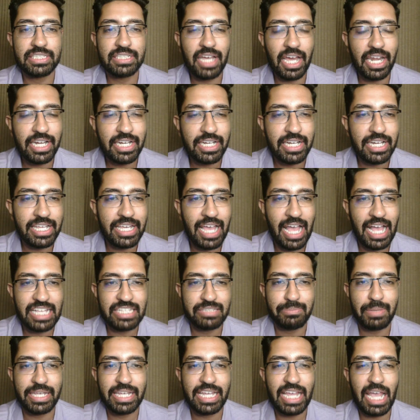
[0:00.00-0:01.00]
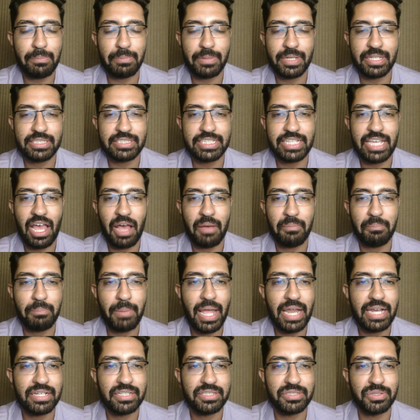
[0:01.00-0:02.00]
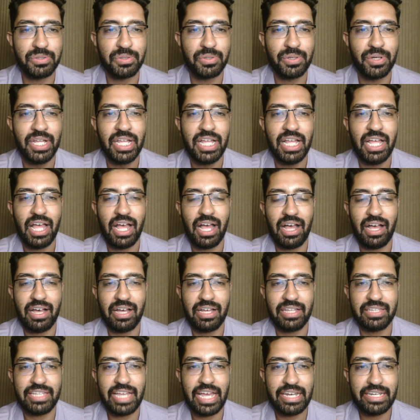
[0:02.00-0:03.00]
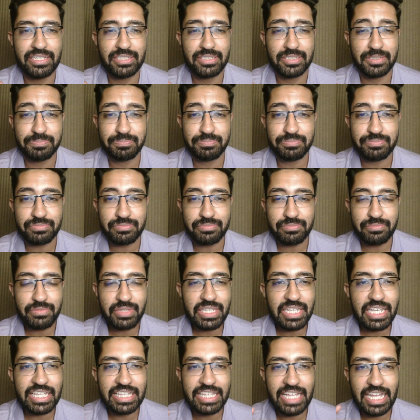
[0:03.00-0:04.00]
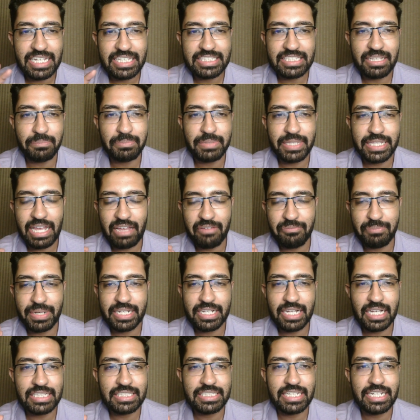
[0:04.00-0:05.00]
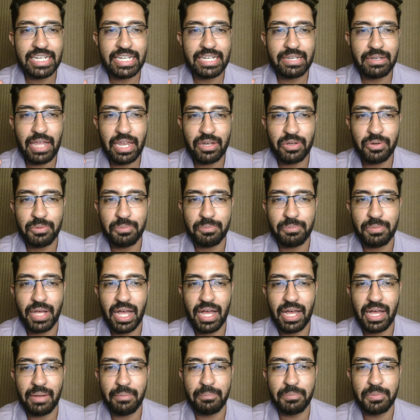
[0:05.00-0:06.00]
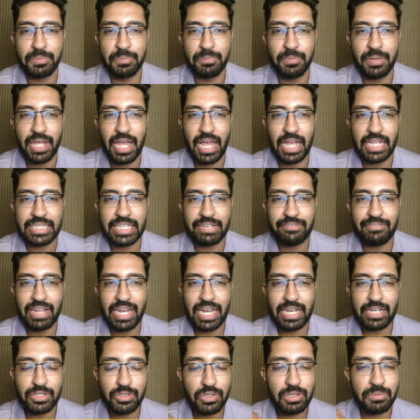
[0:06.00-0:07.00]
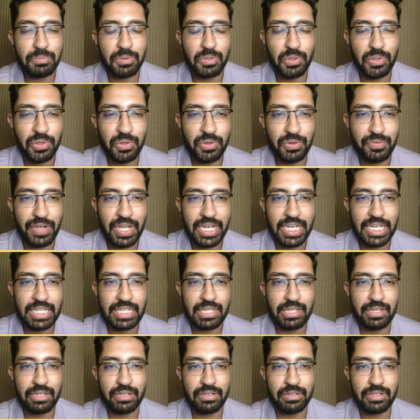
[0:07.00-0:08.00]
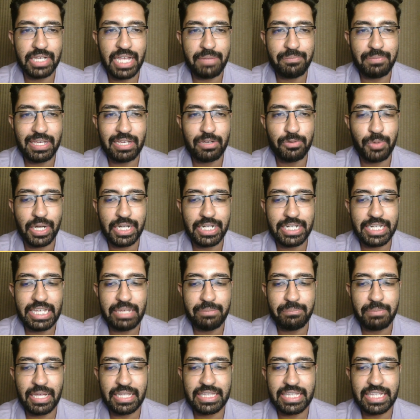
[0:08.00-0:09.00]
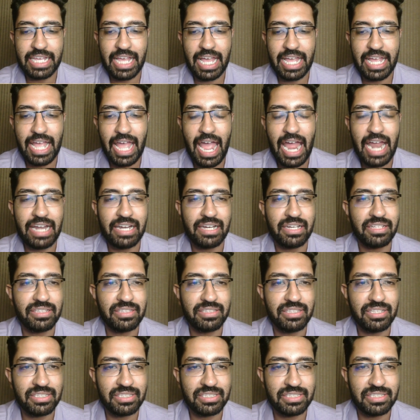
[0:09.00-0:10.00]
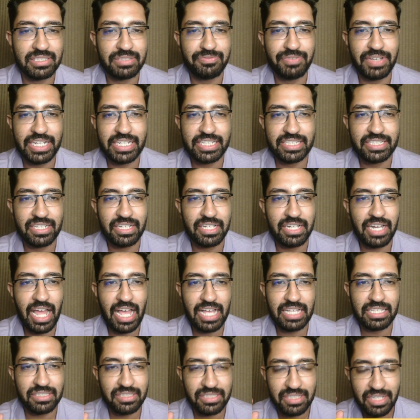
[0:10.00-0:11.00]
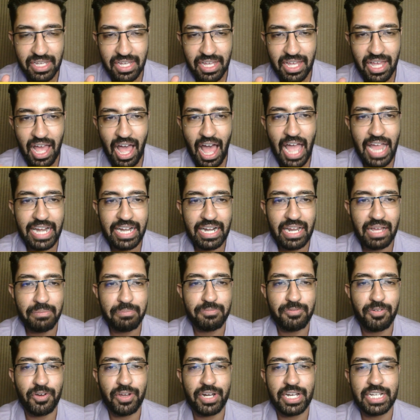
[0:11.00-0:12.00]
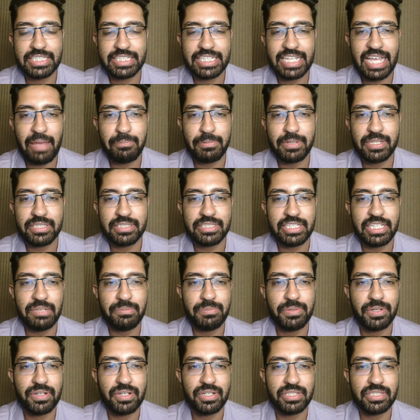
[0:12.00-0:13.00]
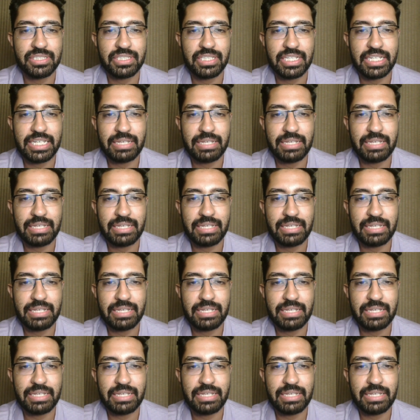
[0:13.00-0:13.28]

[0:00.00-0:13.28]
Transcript: currently has my captaincy armband, so that is something I've been considering. I know. I think when I took Bruno in the Game Week 1 team, I think I had this fixture as eyed up for his captaincy because